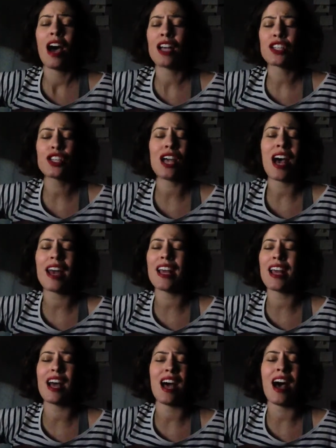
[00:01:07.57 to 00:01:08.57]
I shout
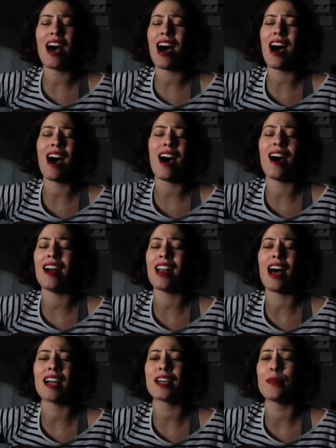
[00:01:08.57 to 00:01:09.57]
it out
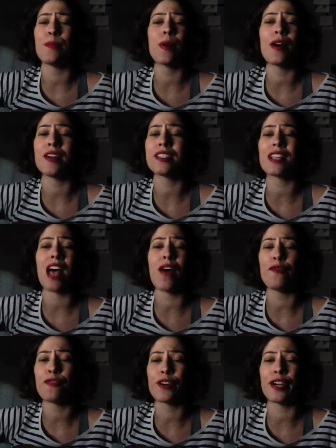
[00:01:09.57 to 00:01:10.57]
like a bird
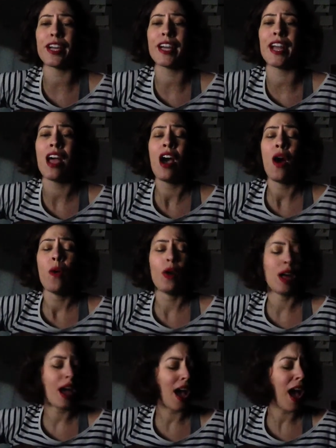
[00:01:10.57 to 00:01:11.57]
set free.
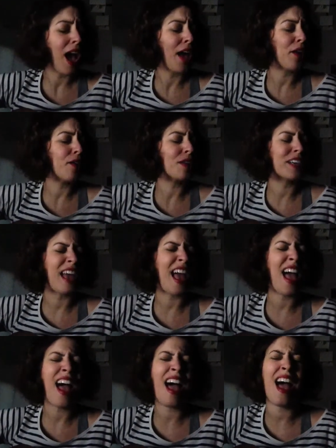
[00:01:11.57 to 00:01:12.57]
Well, I don't
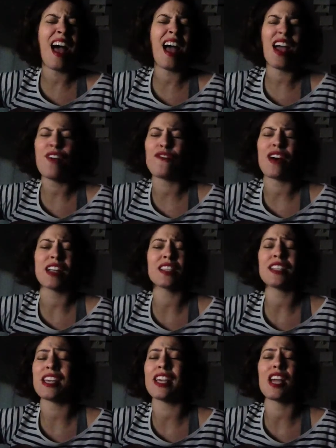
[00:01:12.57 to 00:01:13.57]
care if I
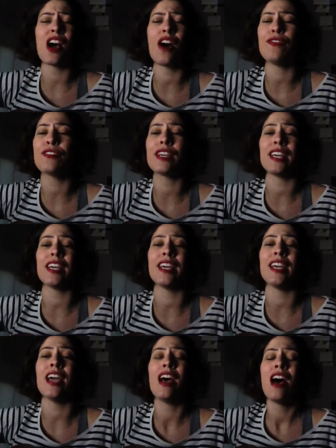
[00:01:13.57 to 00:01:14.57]
sing off
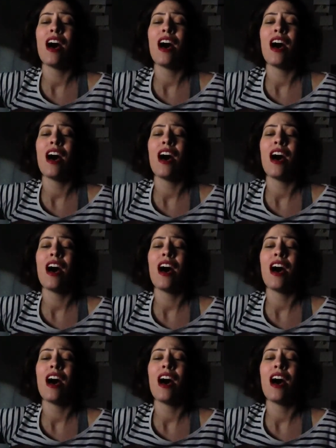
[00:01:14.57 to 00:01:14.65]
key.